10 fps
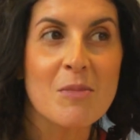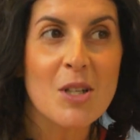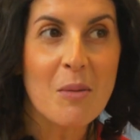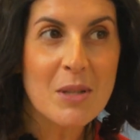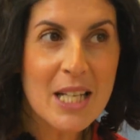
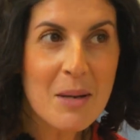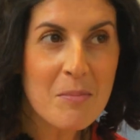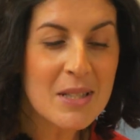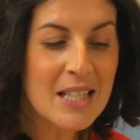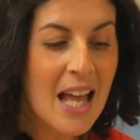top
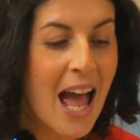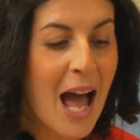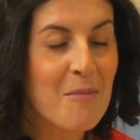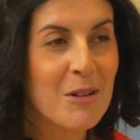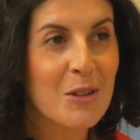tips,
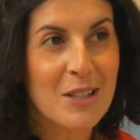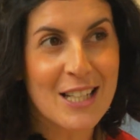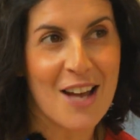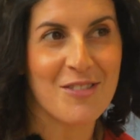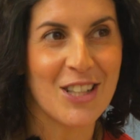and we're going to
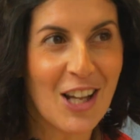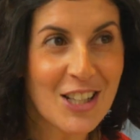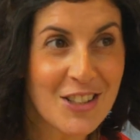have a lot